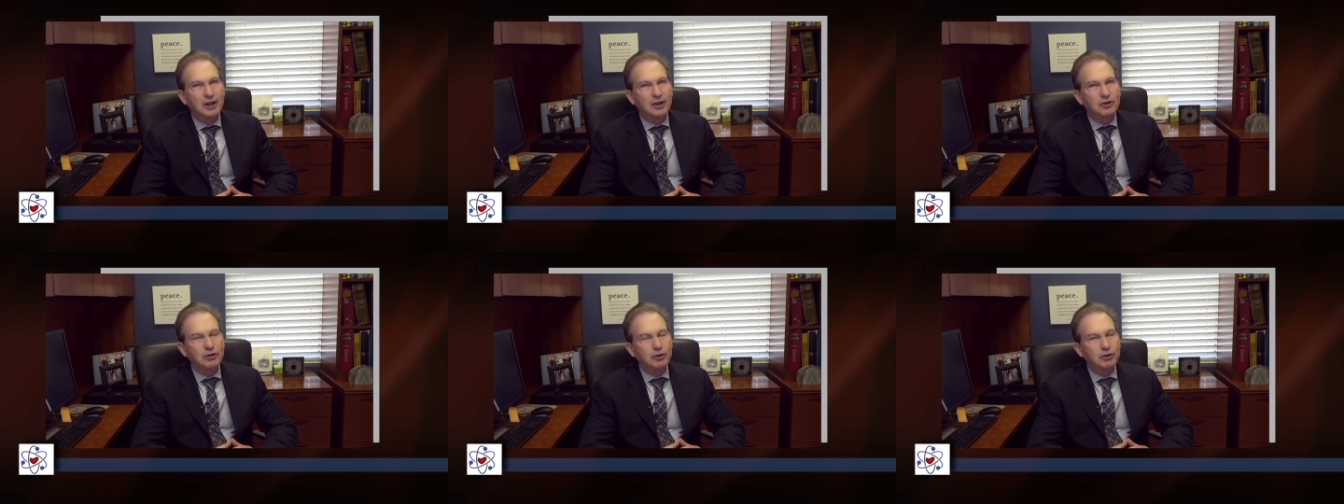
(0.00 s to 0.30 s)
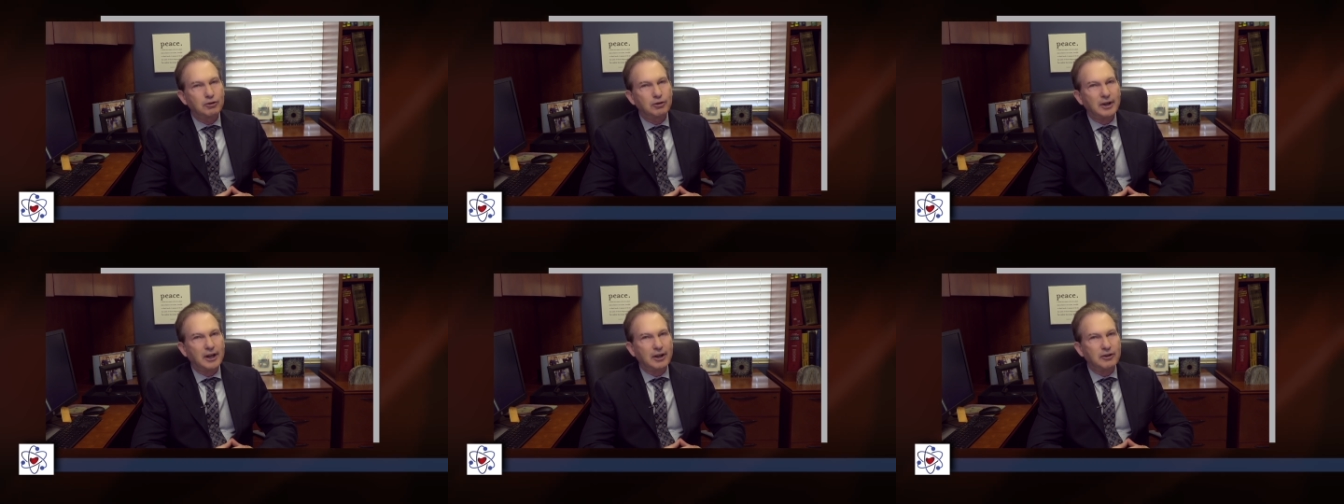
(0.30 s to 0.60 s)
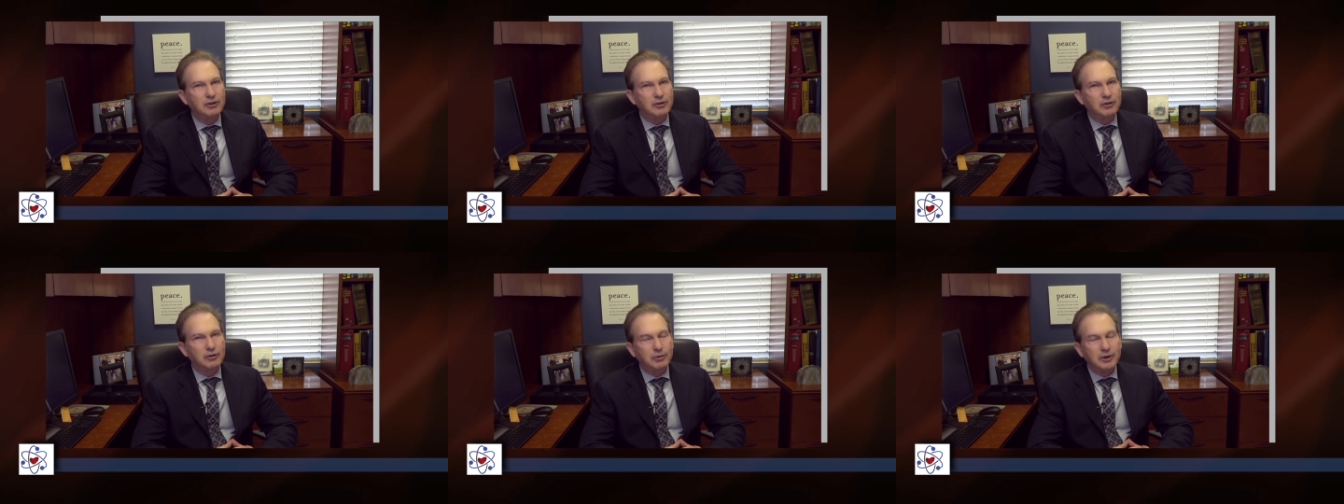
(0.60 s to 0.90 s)
Surgery
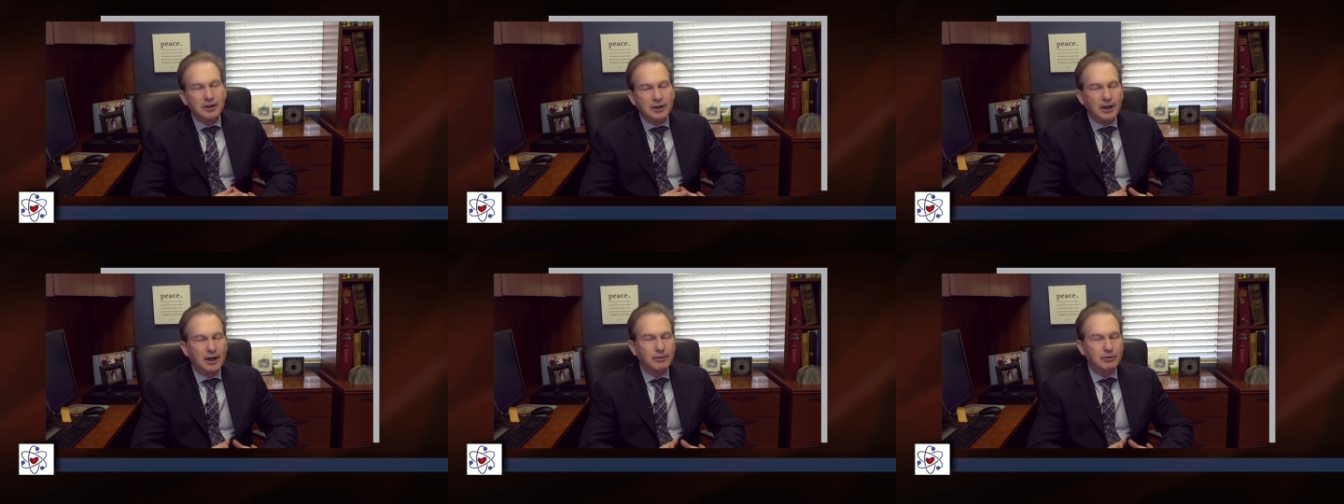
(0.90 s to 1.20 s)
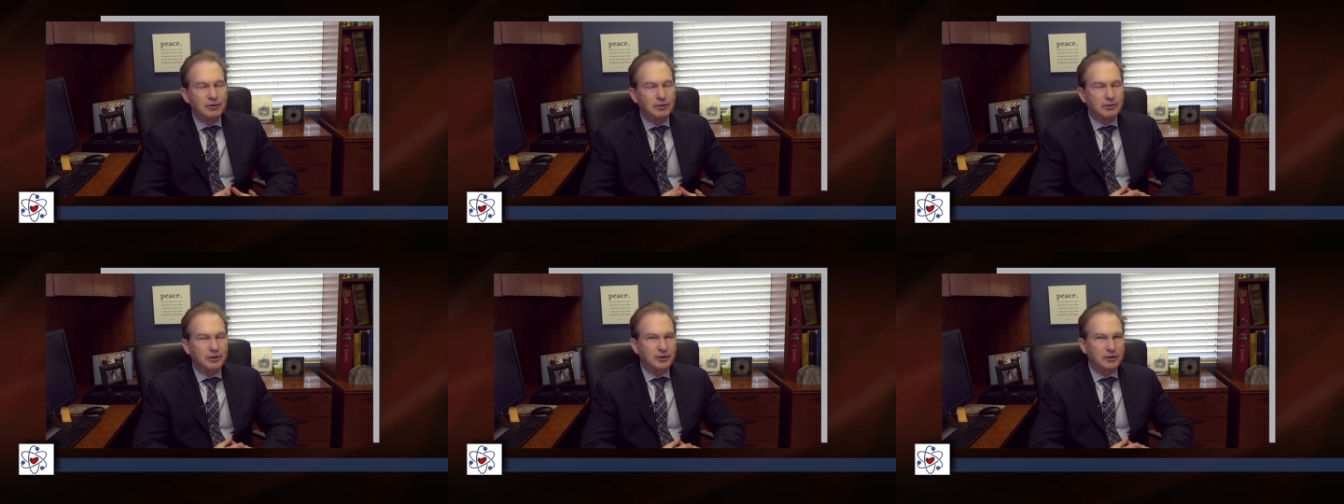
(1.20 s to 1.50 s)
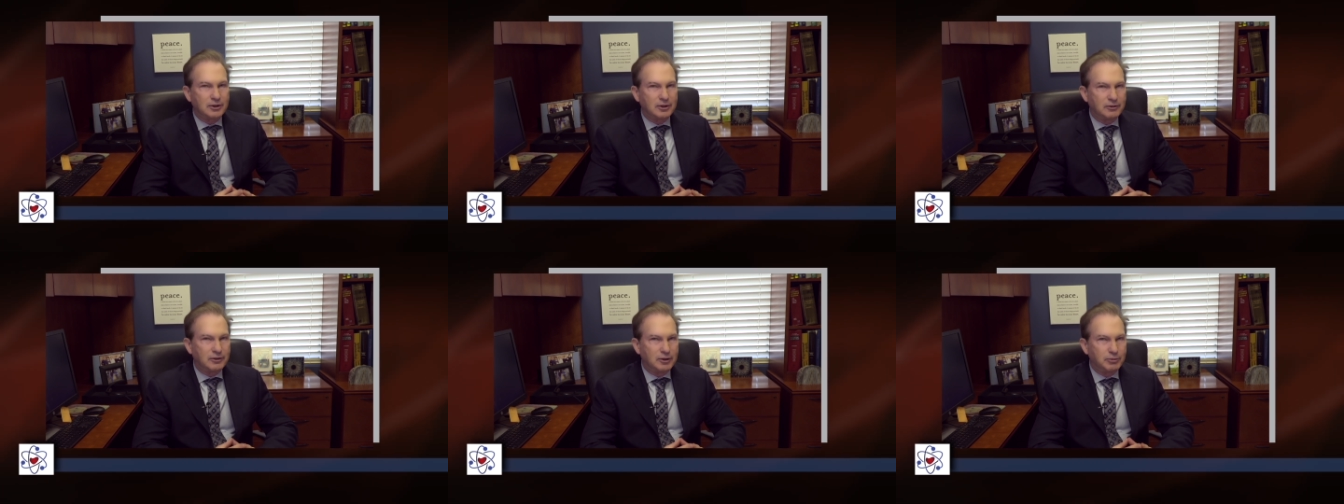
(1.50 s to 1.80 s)
has 3 times the
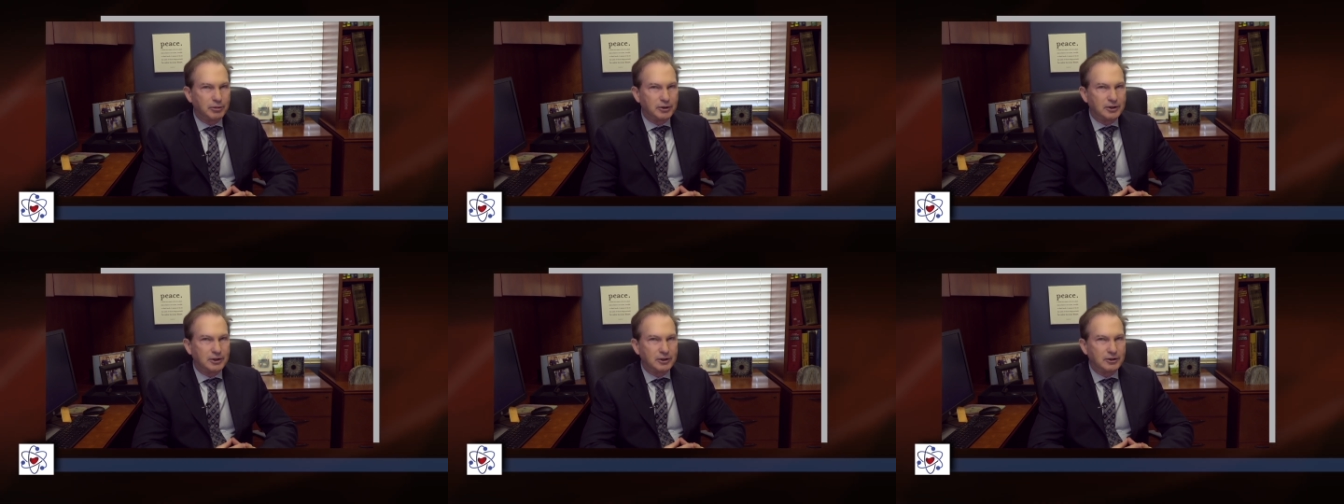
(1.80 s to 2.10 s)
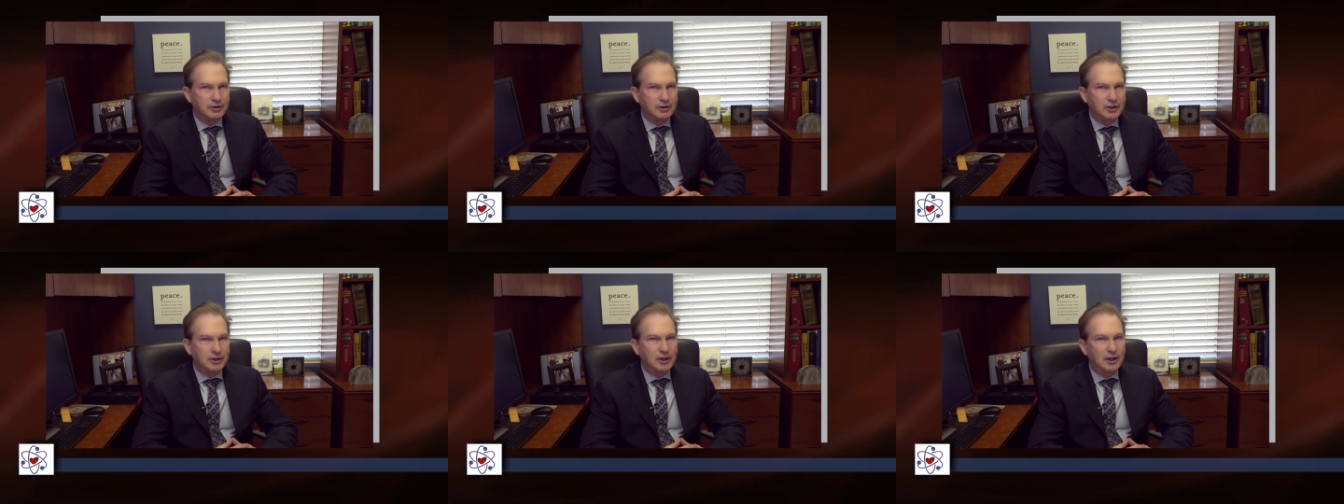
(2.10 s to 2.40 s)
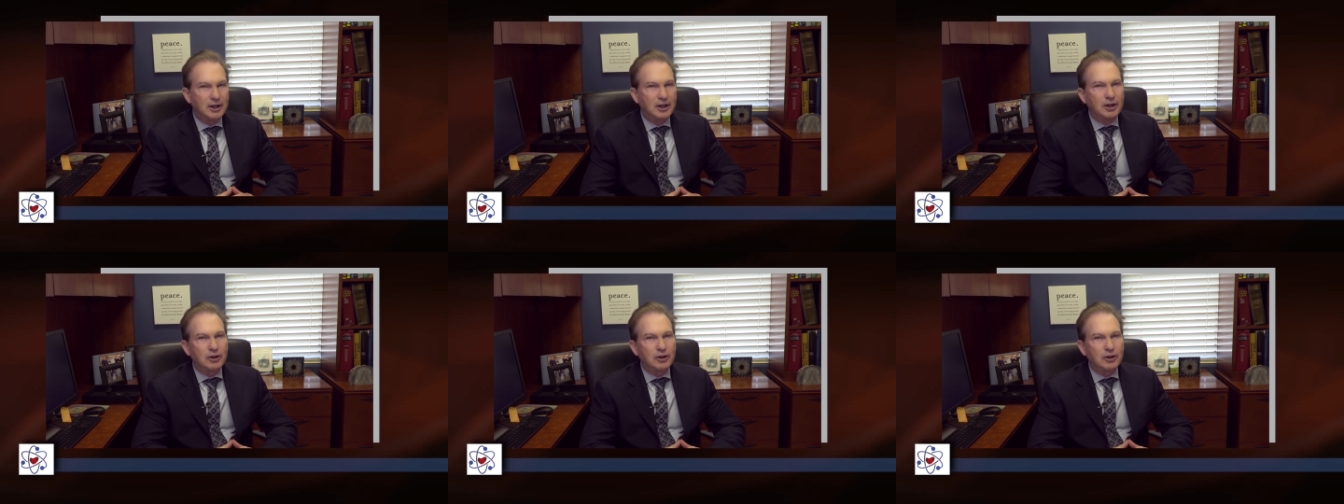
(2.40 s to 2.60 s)
risk of impotency.